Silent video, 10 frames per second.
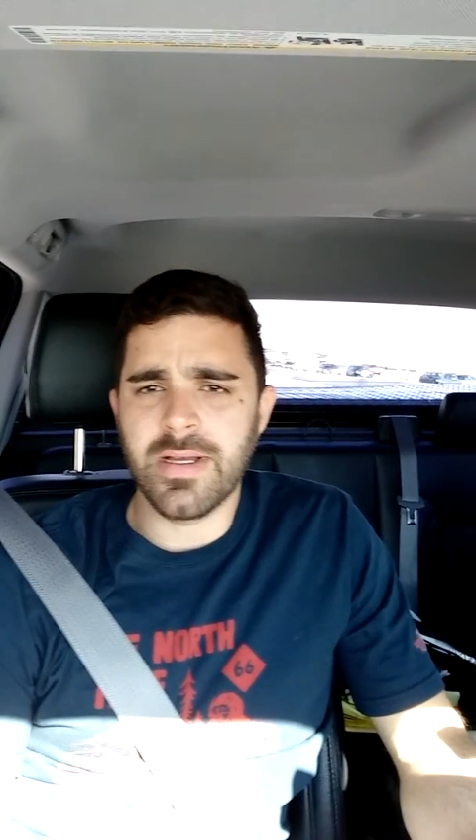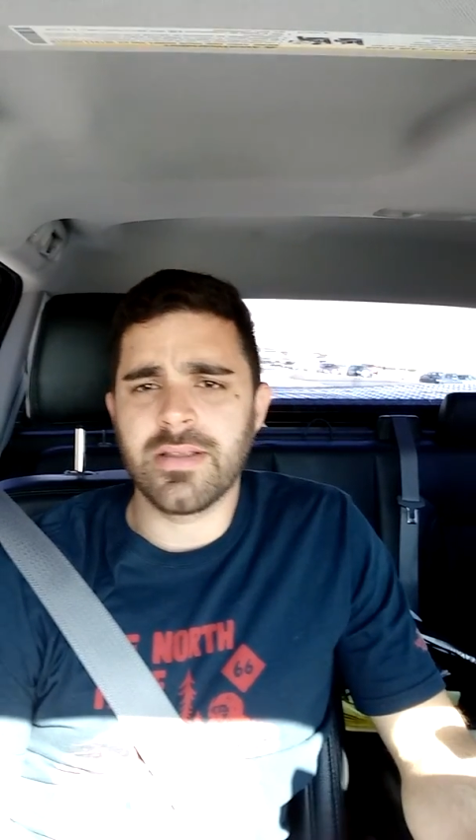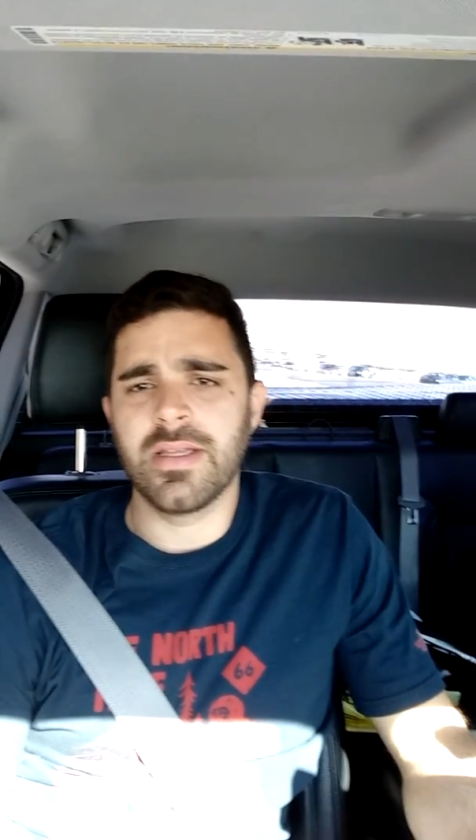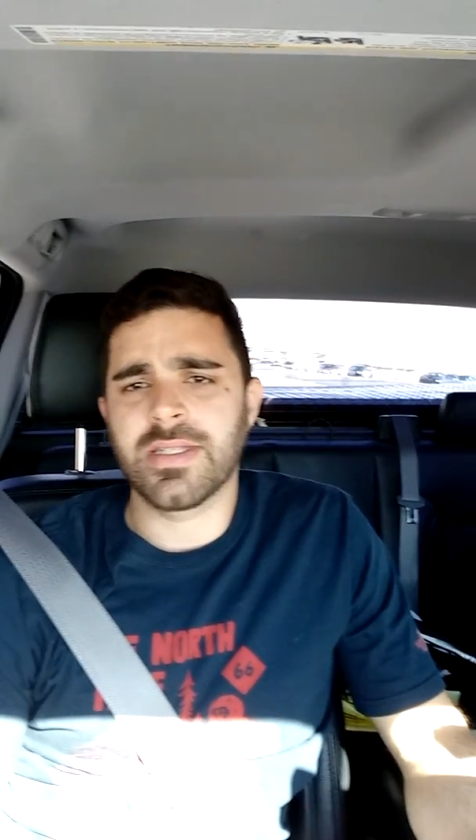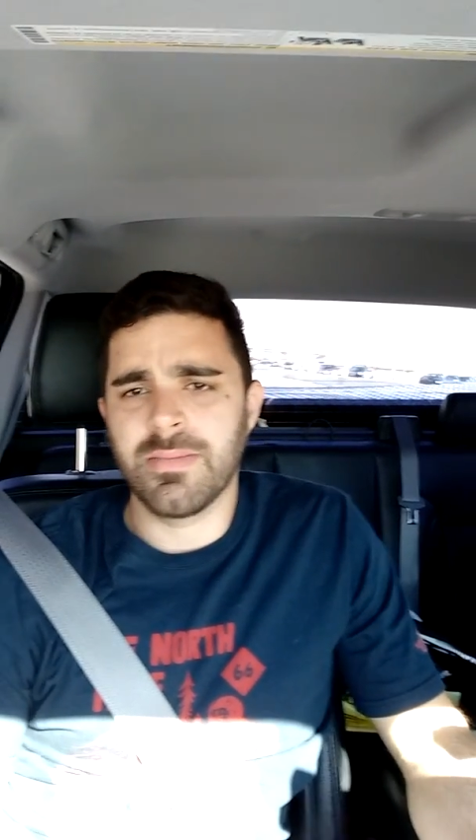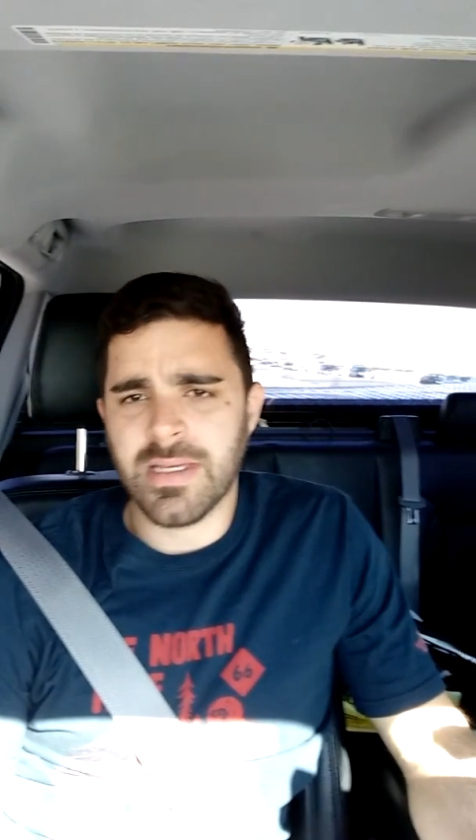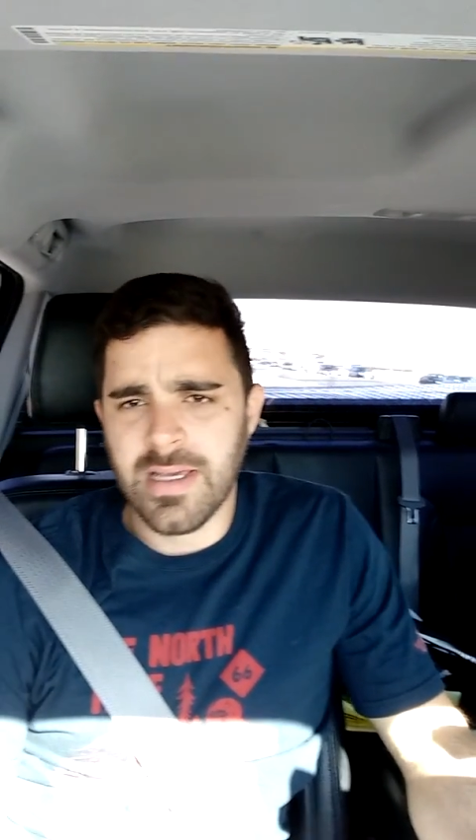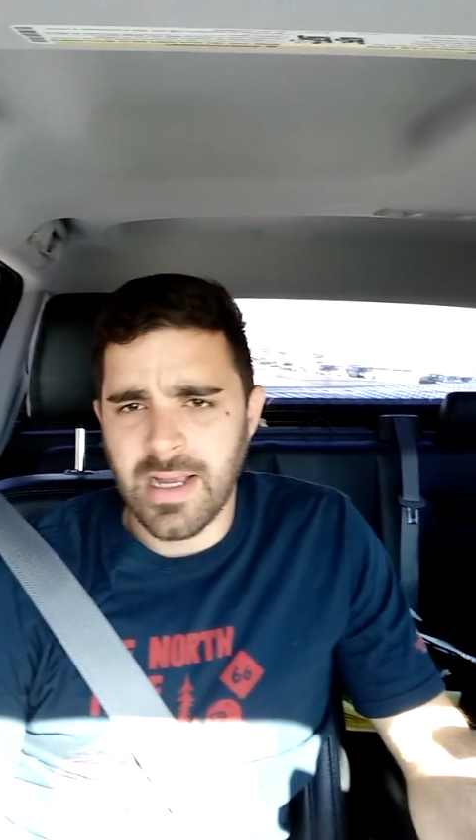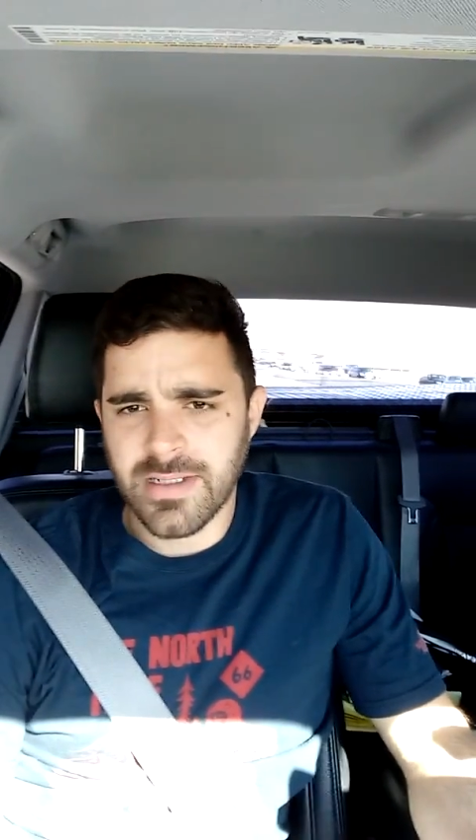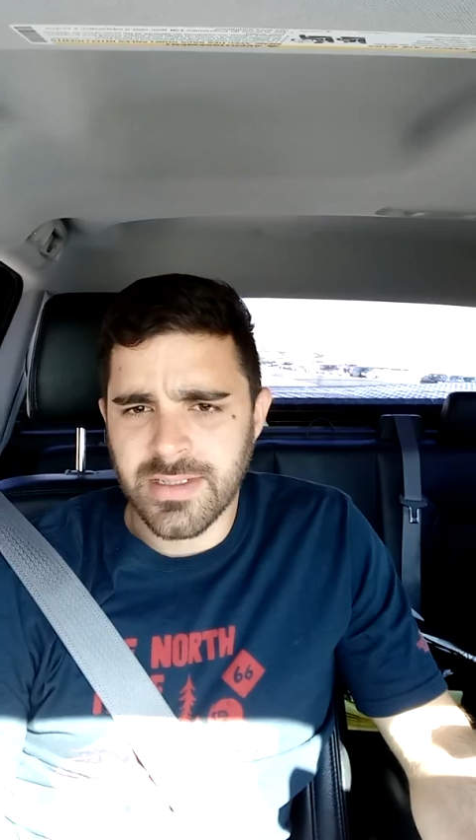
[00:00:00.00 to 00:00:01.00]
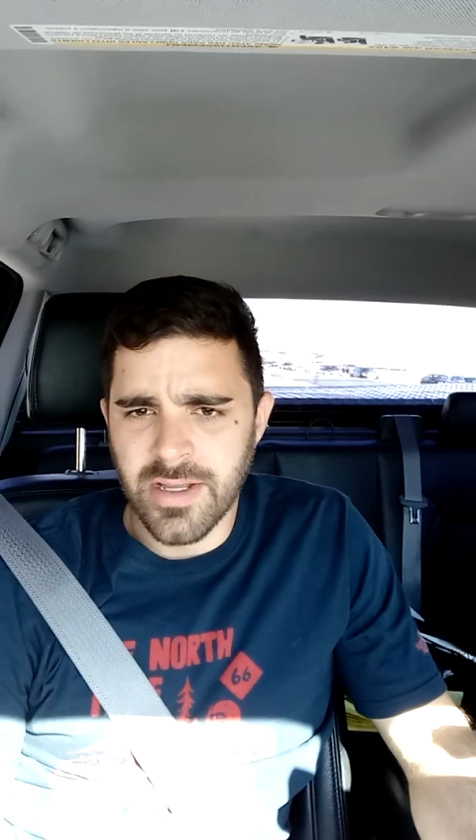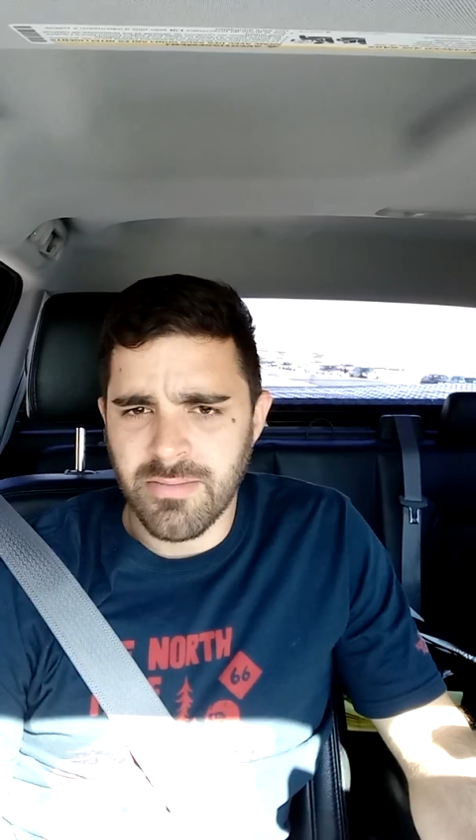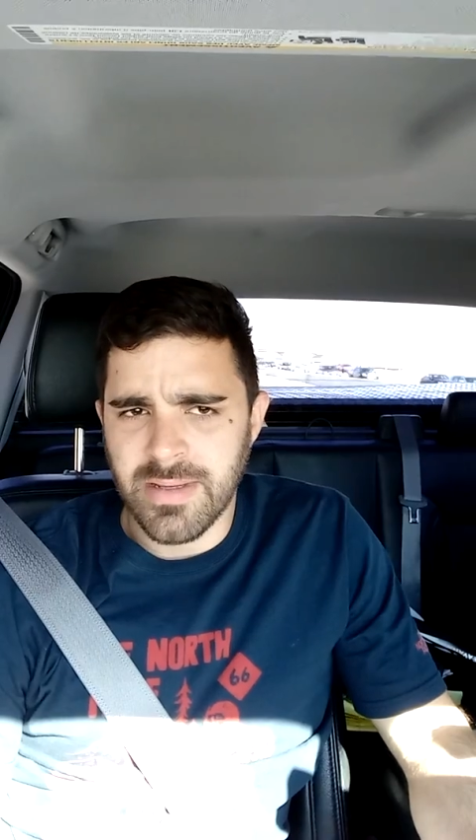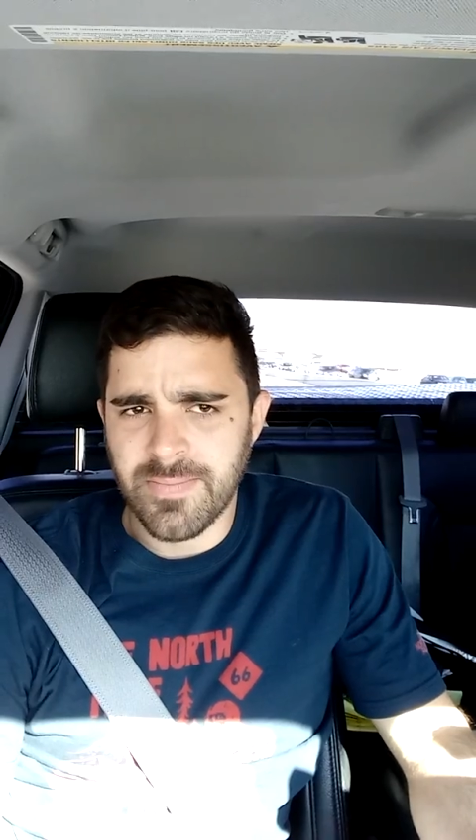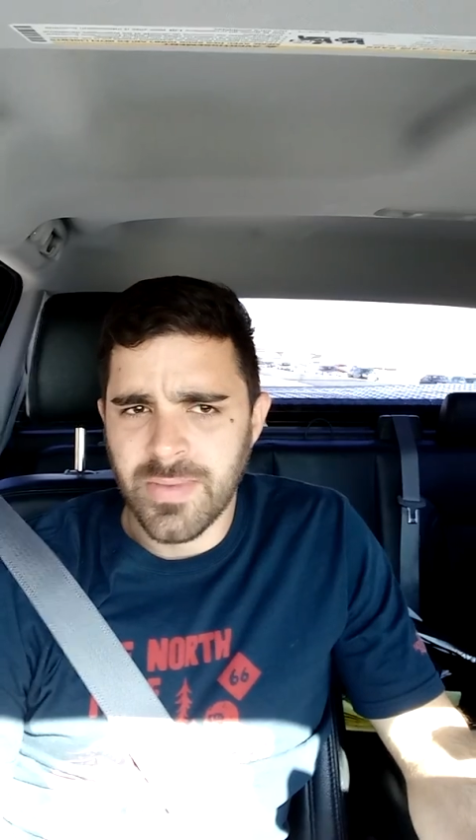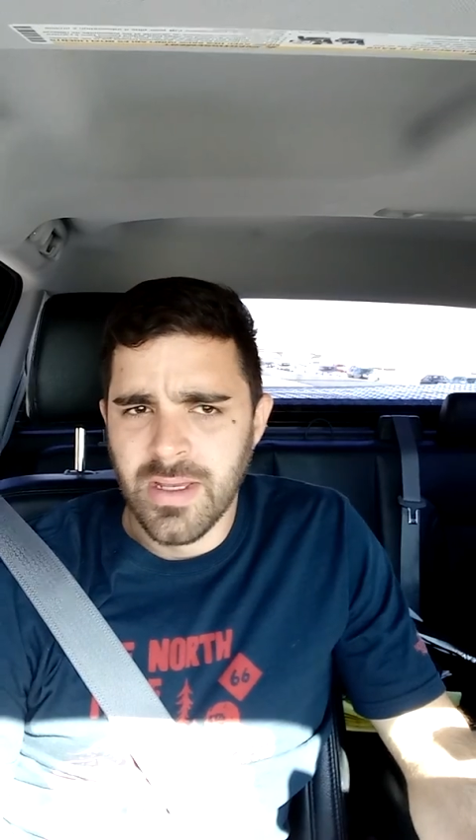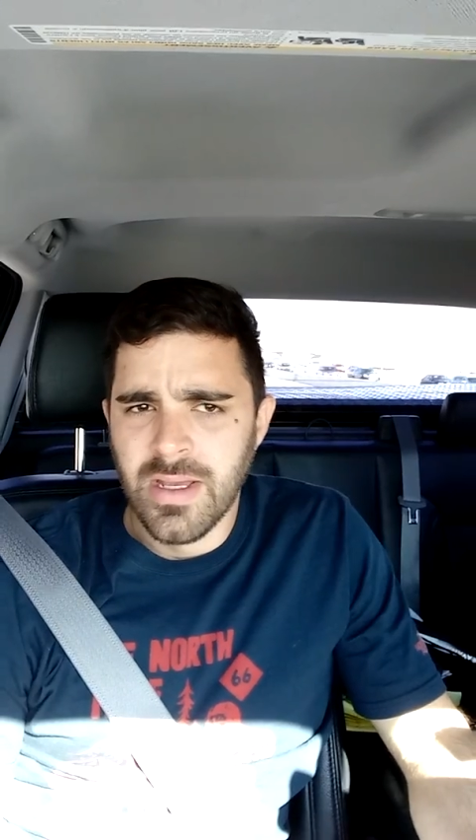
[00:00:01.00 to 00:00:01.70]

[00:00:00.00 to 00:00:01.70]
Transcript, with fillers: but there's going to be cash settlement,